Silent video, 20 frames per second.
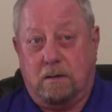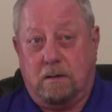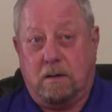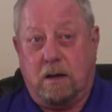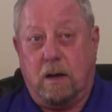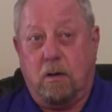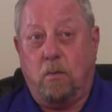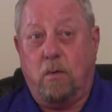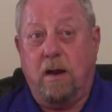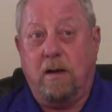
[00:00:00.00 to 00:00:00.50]

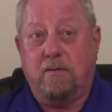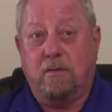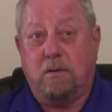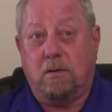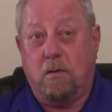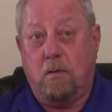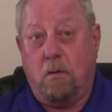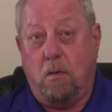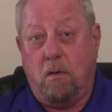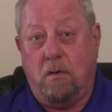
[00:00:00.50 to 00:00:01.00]
got a waiver
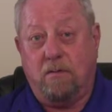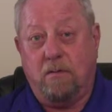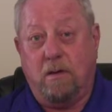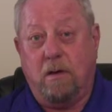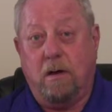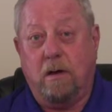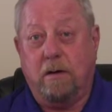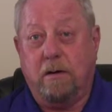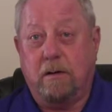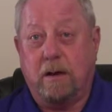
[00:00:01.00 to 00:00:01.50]
to go over
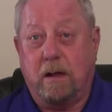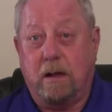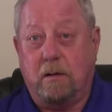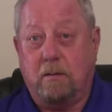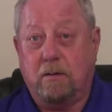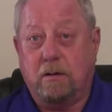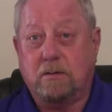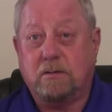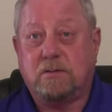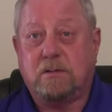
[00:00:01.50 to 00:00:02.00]
100
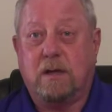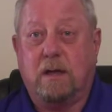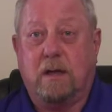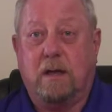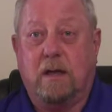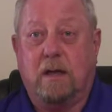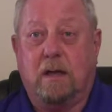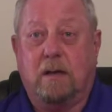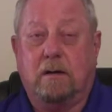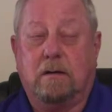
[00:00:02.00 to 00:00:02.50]
hours,
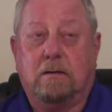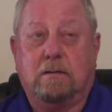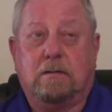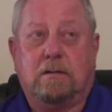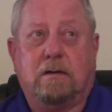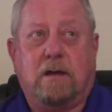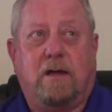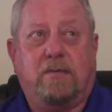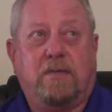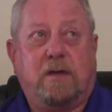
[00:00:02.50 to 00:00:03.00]
and
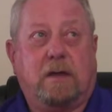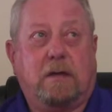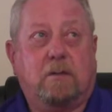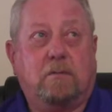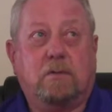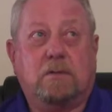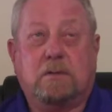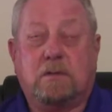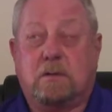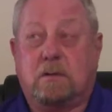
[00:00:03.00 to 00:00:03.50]
I think it
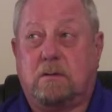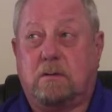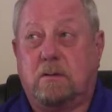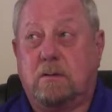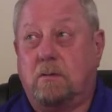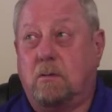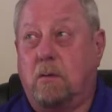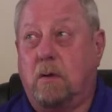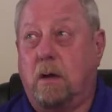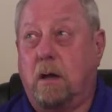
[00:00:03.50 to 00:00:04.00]
was
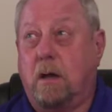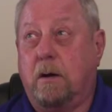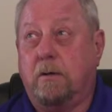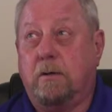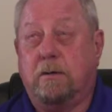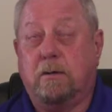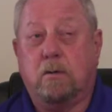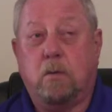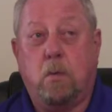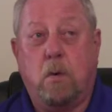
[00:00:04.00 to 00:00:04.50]
to
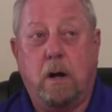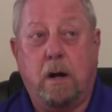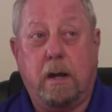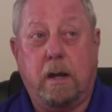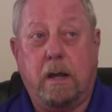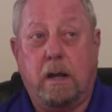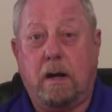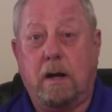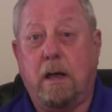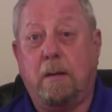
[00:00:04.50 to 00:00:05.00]

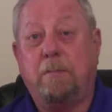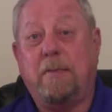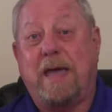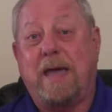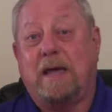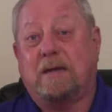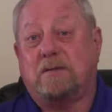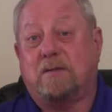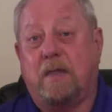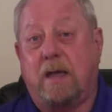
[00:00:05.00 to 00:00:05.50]
120, and I
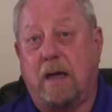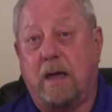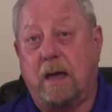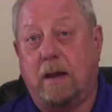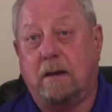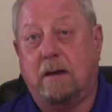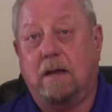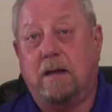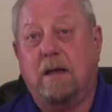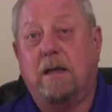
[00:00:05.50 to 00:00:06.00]
passed
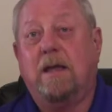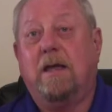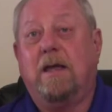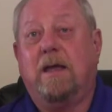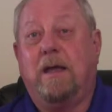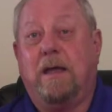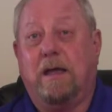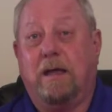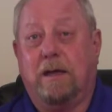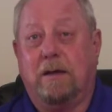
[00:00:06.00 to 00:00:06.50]
that
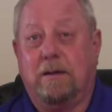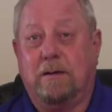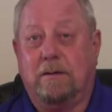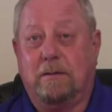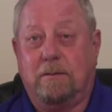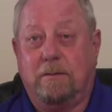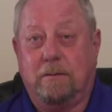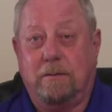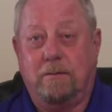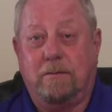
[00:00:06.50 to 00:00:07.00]

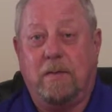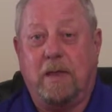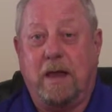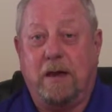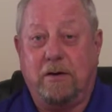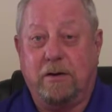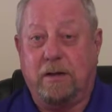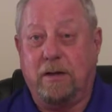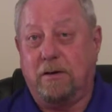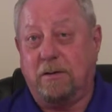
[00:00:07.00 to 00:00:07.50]
and
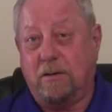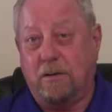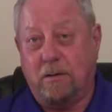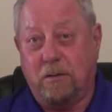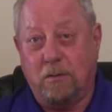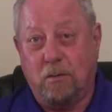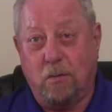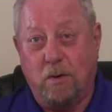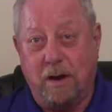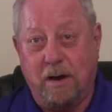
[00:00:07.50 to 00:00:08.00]
had to get
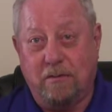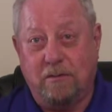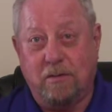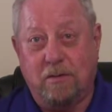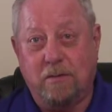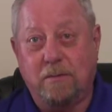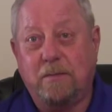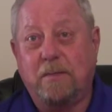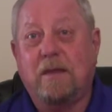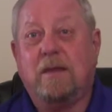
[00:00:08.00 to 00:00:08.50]
another
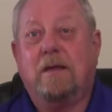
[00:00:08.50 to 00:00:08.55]
waiver.